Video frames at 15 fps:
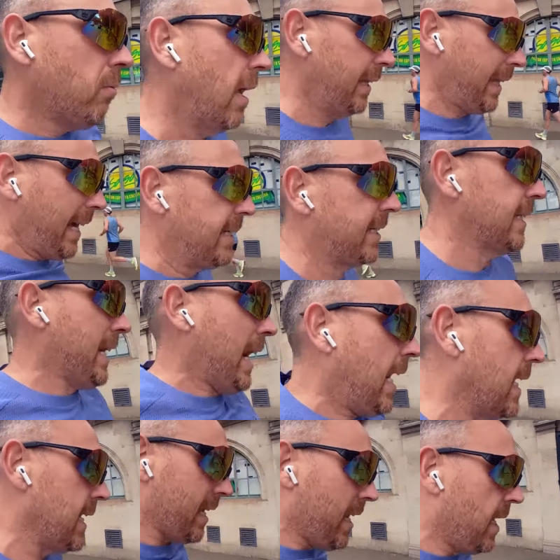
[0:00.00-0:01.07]
run that
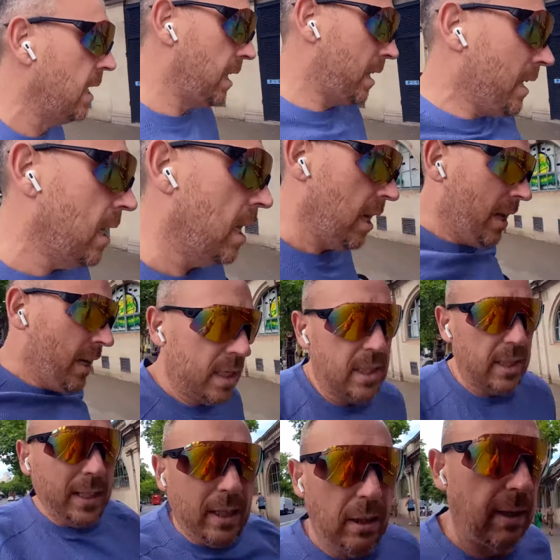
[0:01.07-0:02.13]
today,
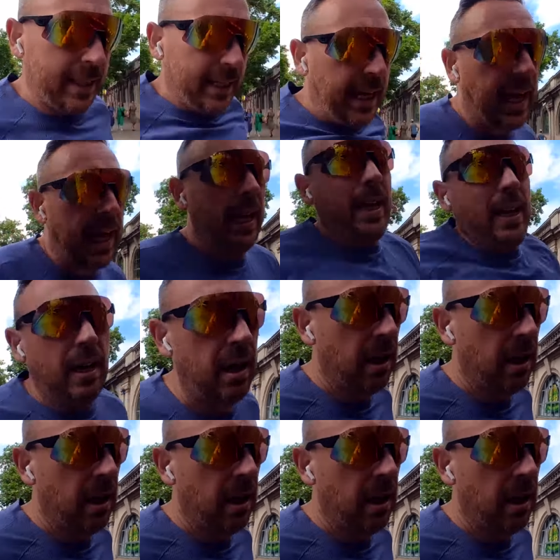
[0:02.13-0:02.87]
so then I get